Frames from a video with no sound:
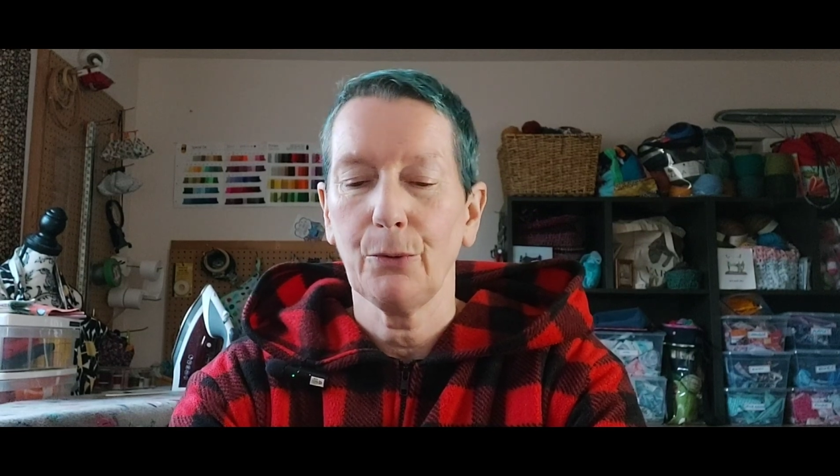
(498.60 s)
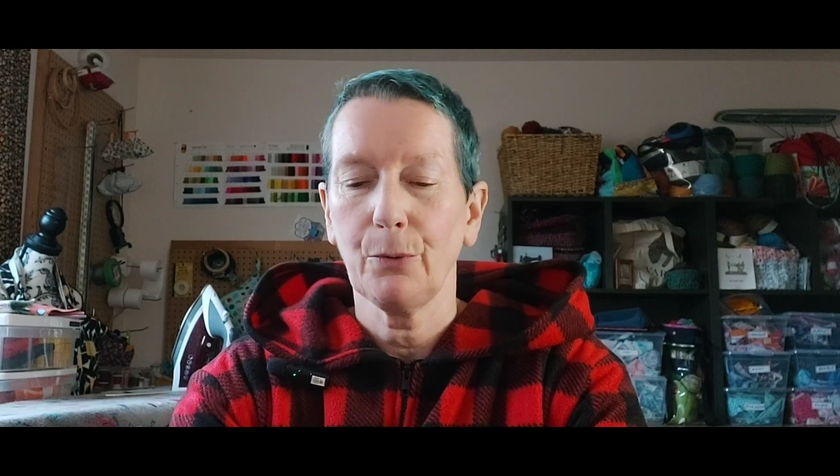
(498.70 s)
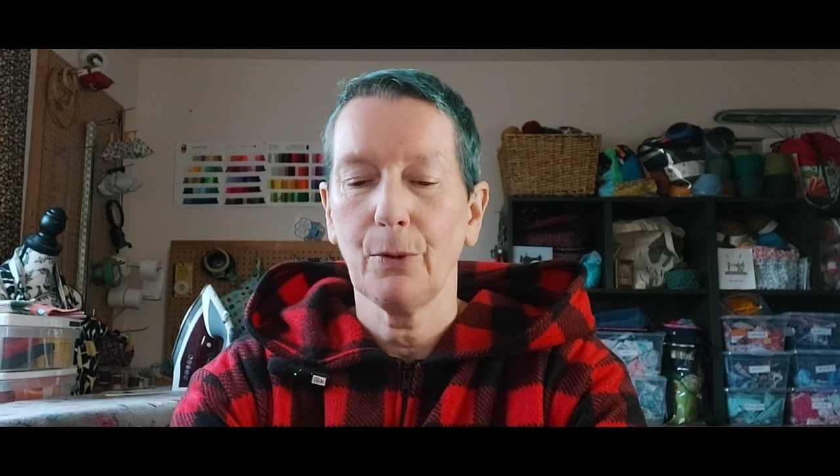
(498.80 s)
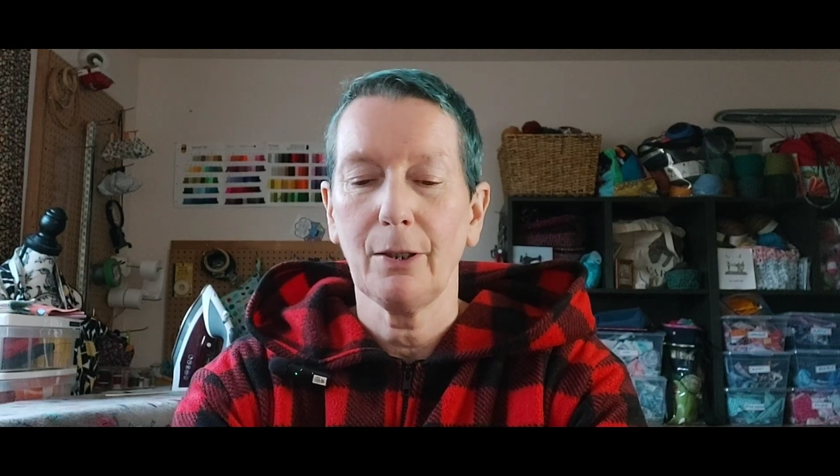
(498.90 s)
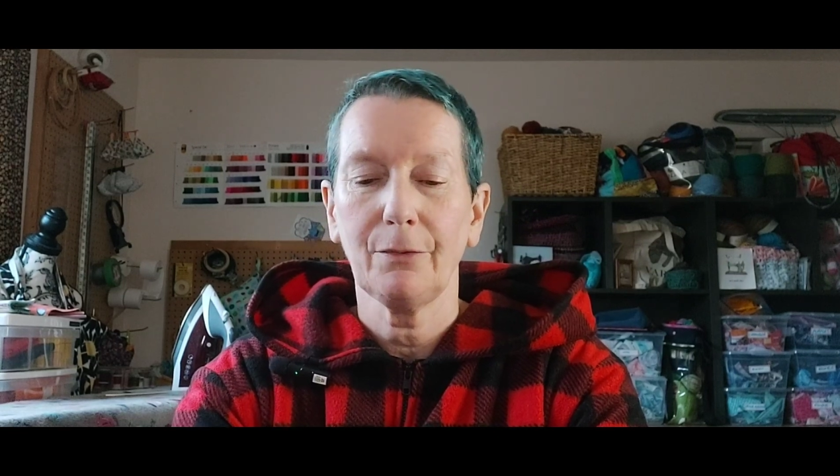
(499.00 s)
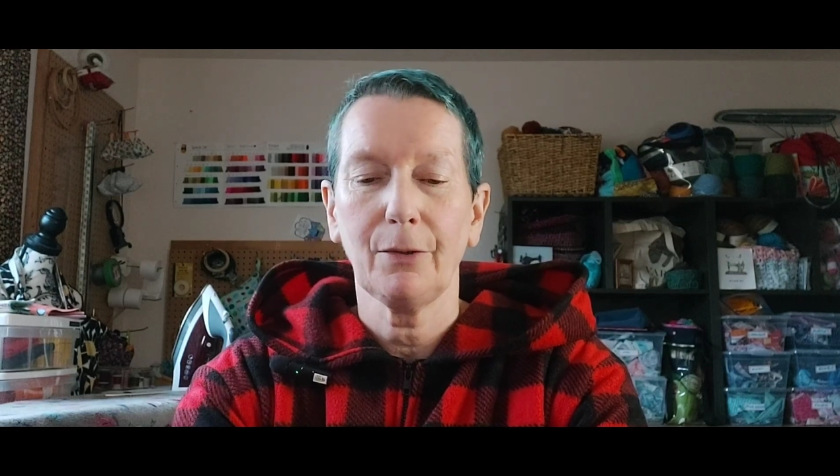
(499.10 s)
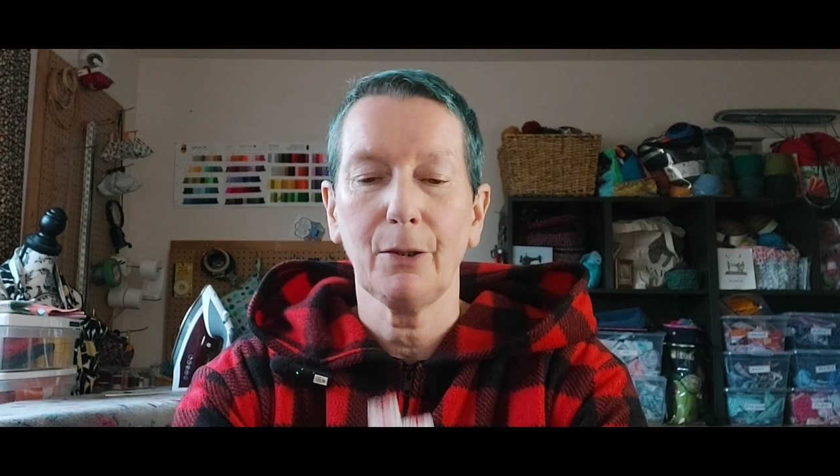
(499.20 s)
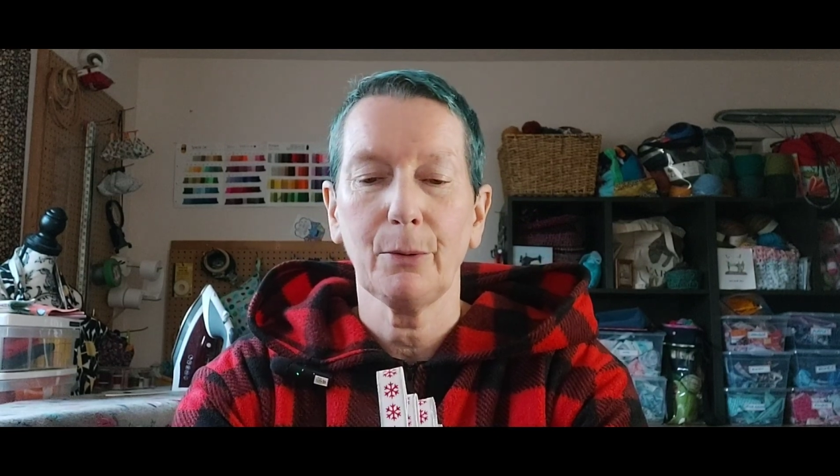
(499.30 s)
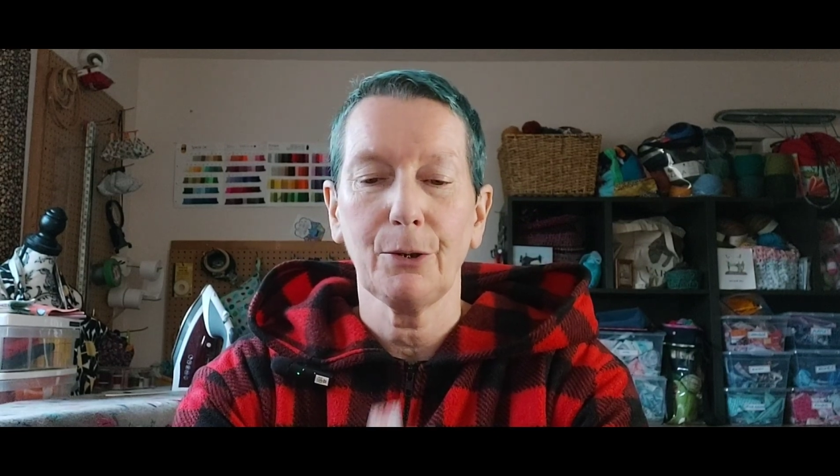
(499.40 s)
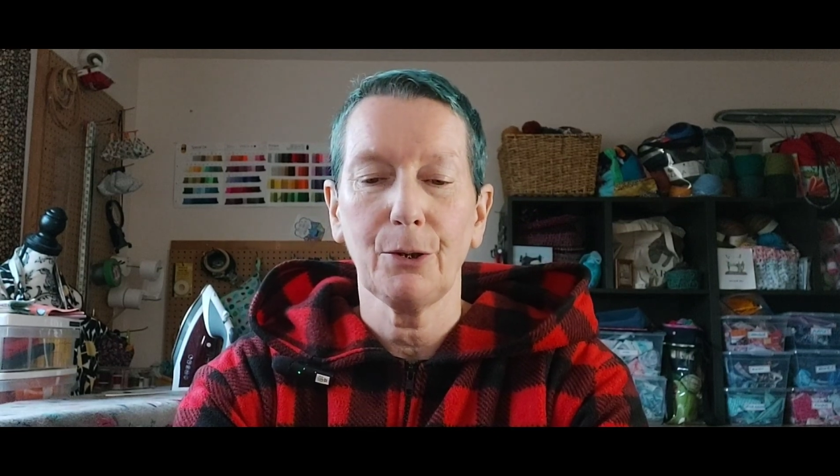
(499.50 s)
who I
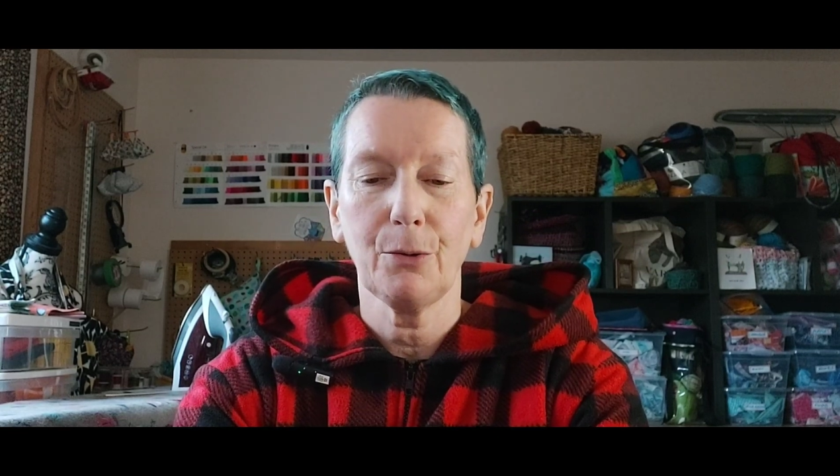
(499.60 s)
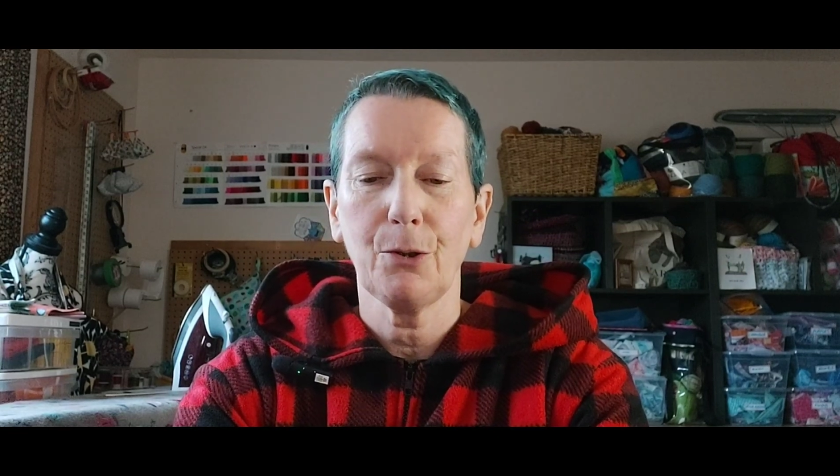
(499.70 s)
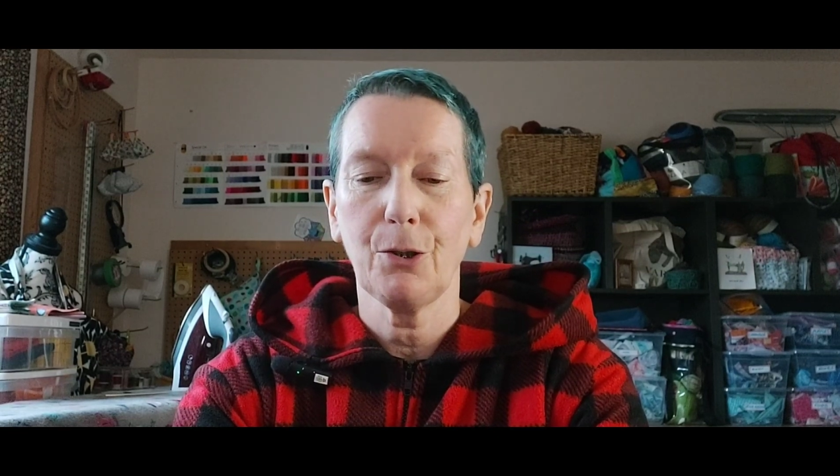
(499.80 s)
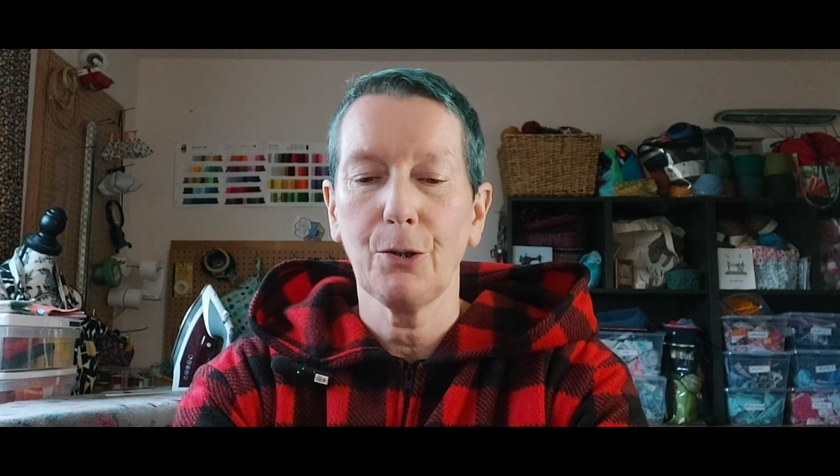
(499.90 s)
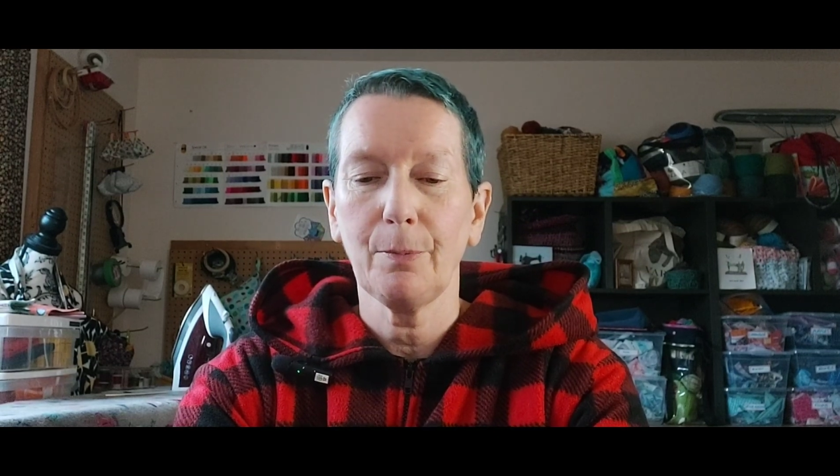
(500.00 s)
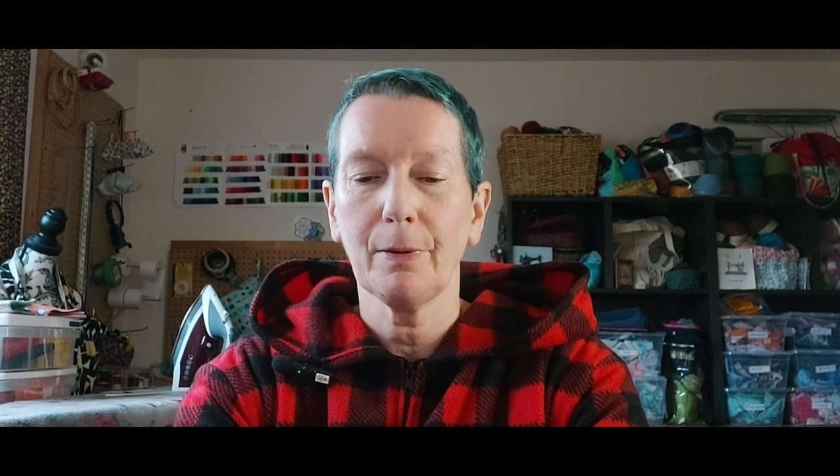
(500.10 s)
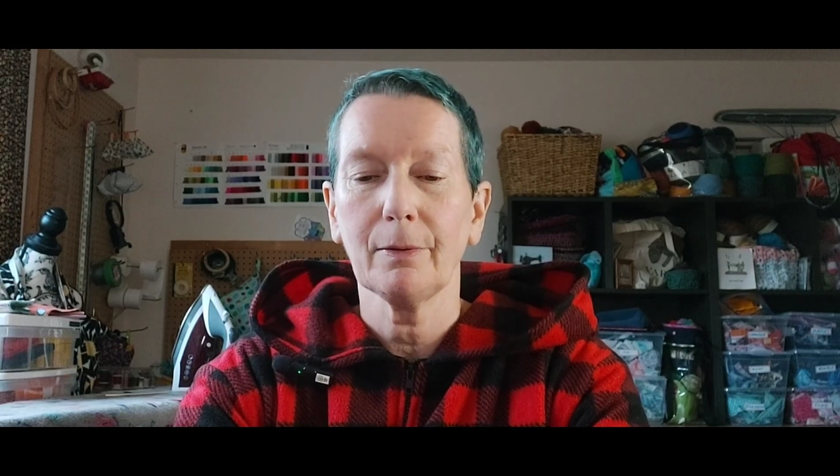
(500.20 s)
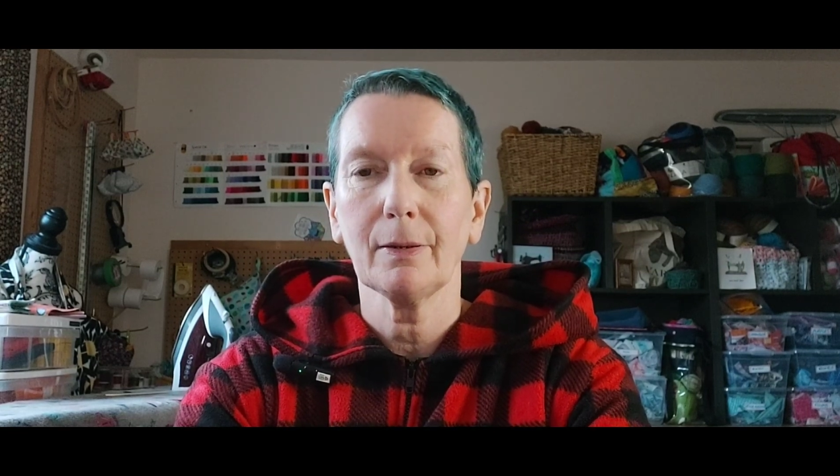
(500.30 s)
follow on YouTube.